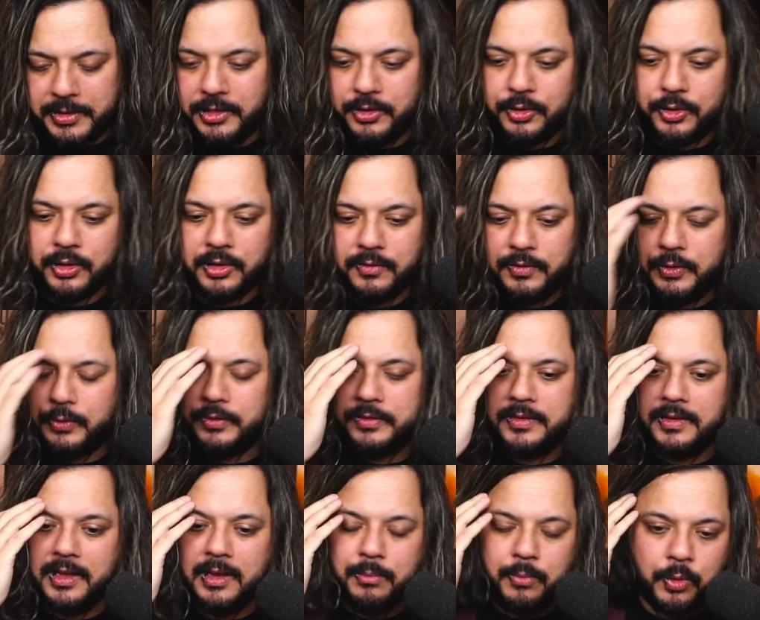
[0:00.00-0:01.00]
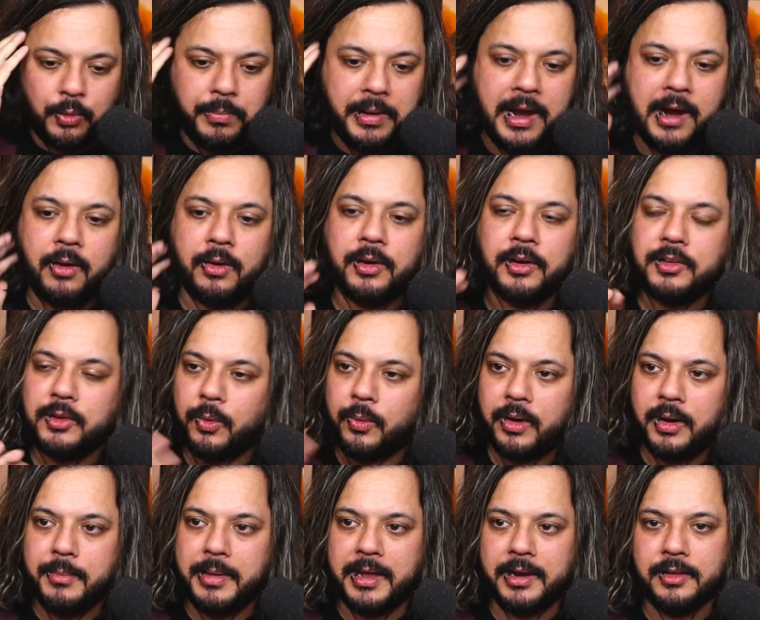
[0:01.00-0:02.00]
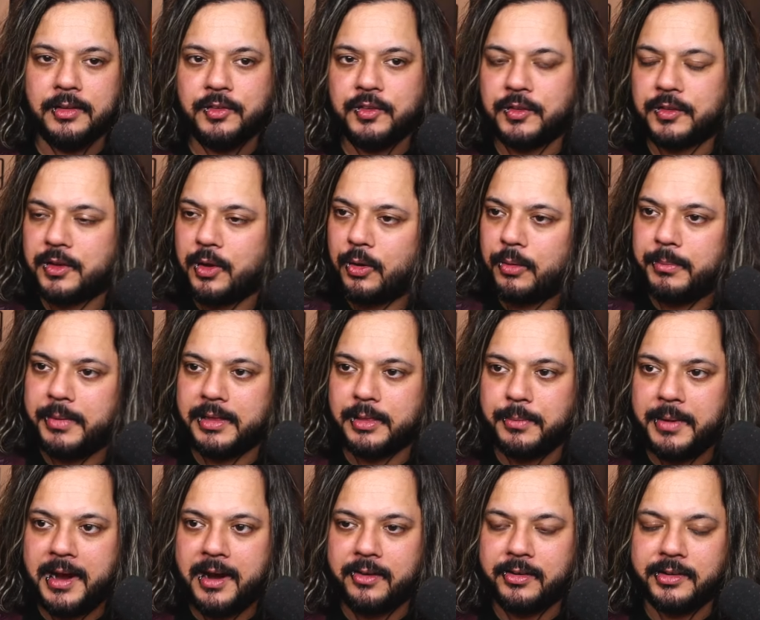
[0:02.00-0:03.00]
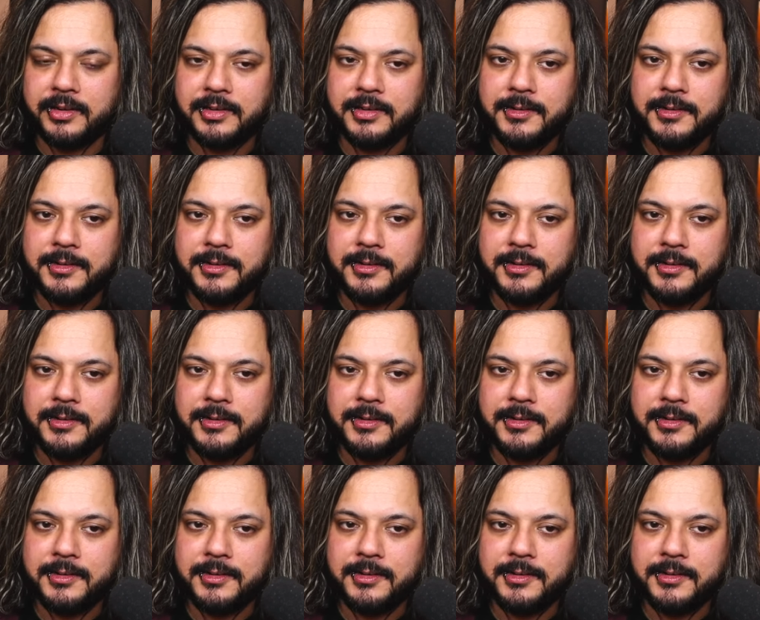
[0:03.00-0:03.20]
you could have used to get more power. Don't worry about it. Just go and make power,